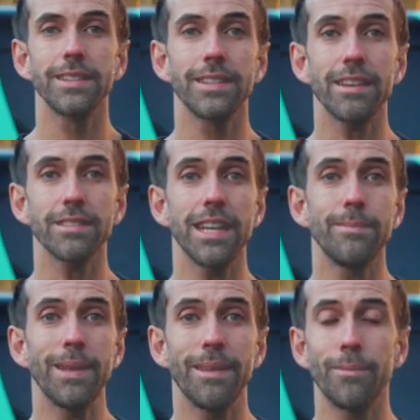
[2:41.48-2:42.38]
So that was a little
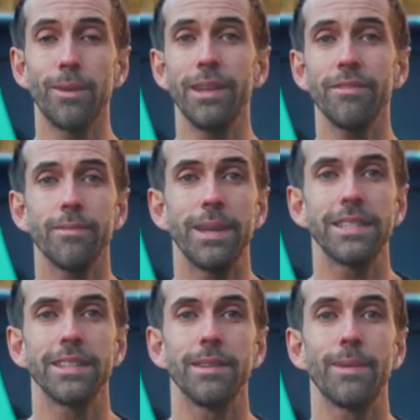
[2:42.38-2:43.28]
bit more
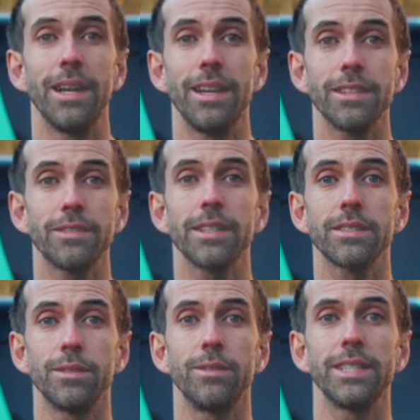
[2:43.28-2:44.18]
information about electric
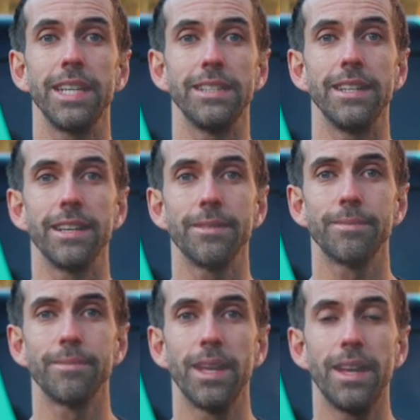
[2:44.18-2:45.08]
storage heating.
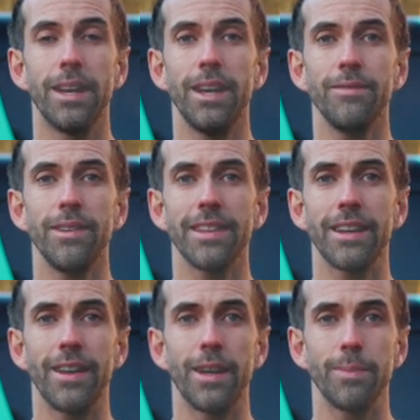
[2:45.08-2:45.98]
Hopefully that
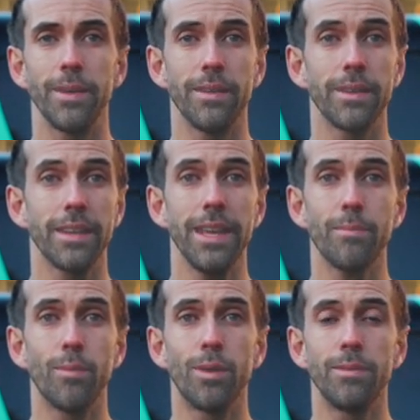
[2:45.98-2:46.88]
will help you
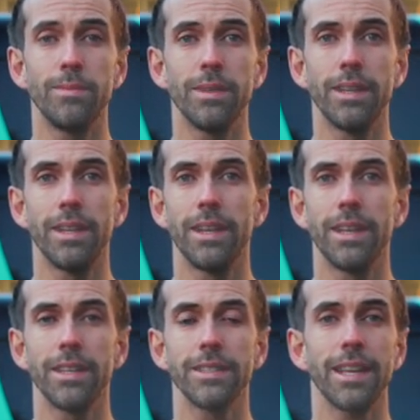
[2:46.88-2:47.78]
keep warm,
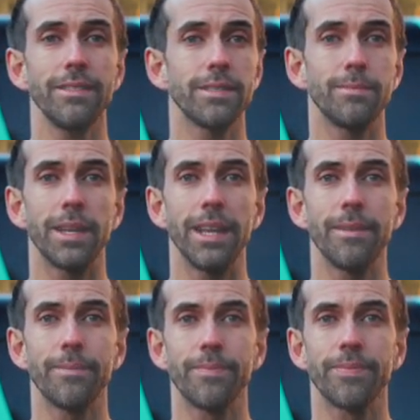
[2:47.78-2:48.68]
save some money
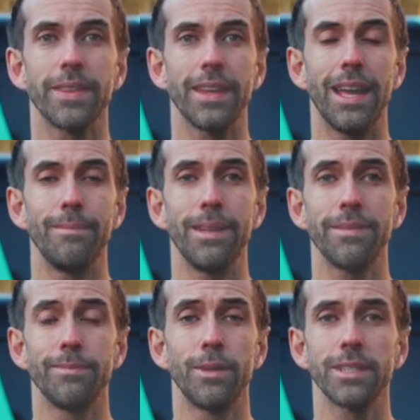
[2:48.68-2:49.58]
and
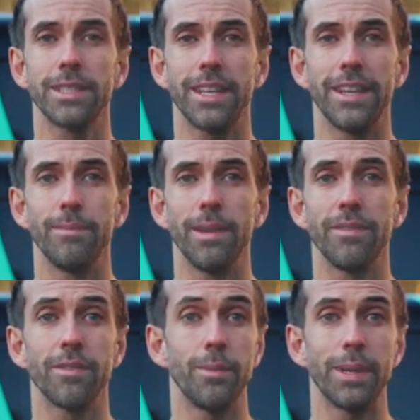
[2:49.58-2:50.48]
live more sustainably through